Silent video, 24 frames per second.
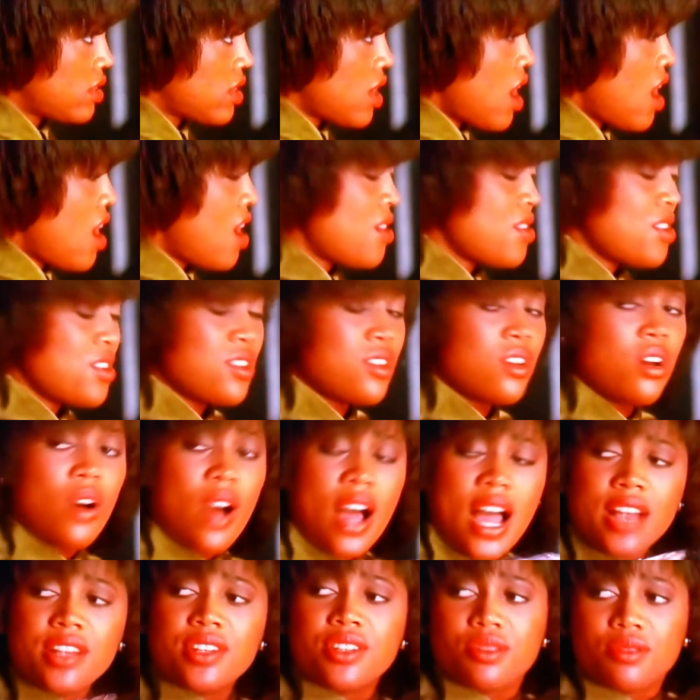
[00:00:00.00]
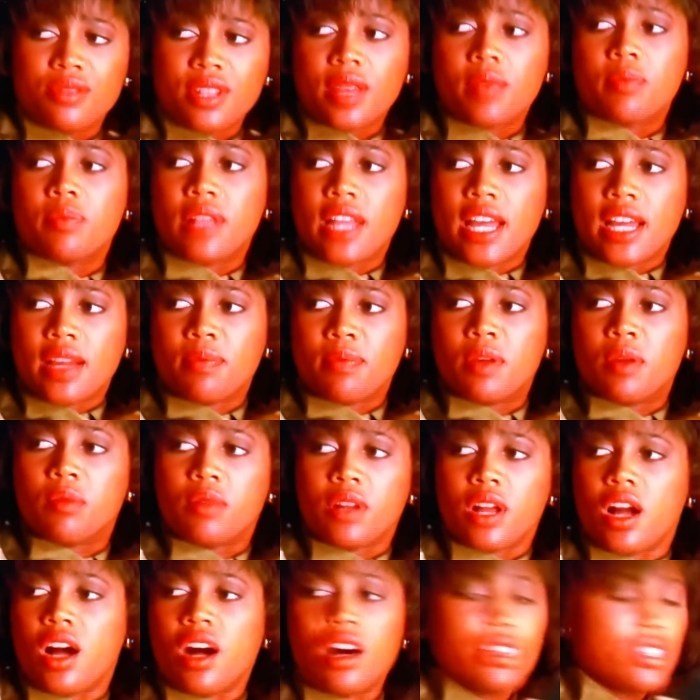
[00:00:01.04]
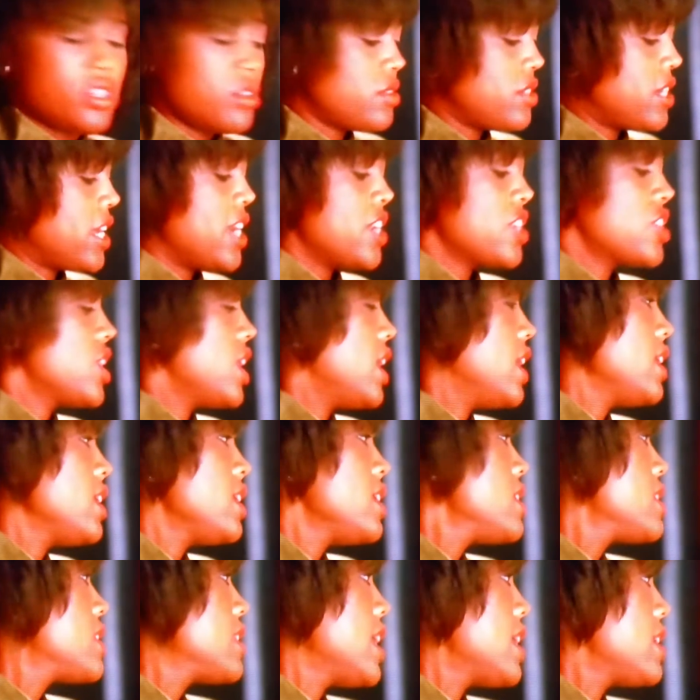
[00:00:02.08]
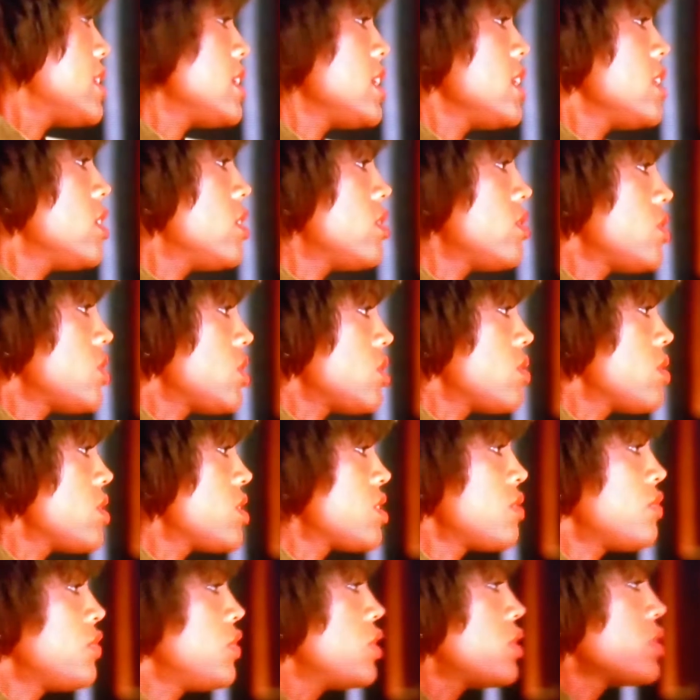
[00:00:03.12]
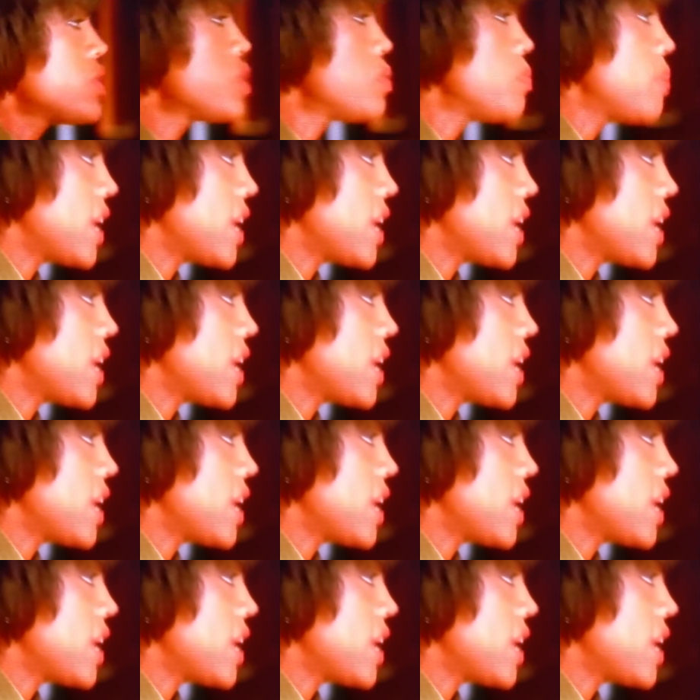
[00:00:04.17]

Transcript: would you oh, know? Oh, no, no, no. I do date black men, but I also date Chinese, Latino, Jewish, the full